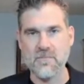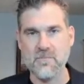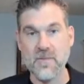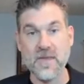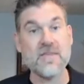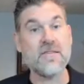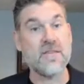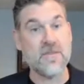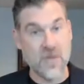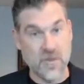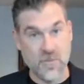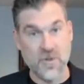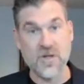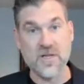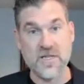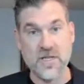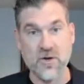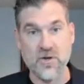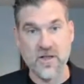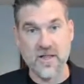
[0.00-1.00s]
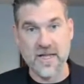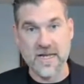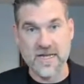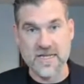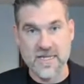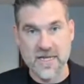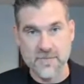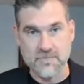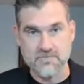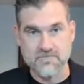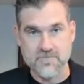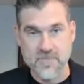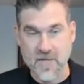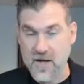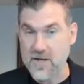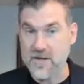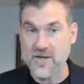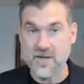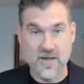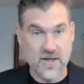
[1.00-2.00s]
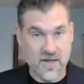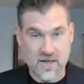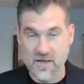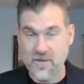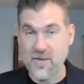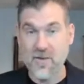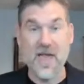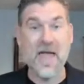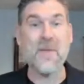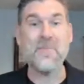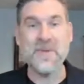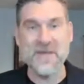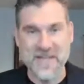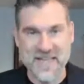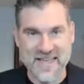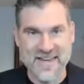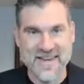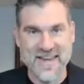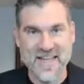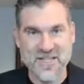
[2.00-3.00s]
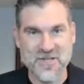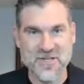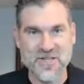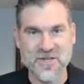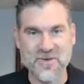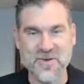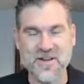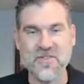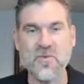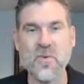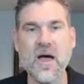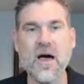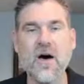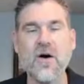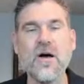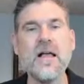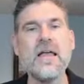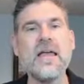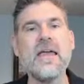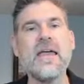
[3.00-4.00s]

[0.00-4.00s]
business community on LinkedIn, and happy to connect you to it as well.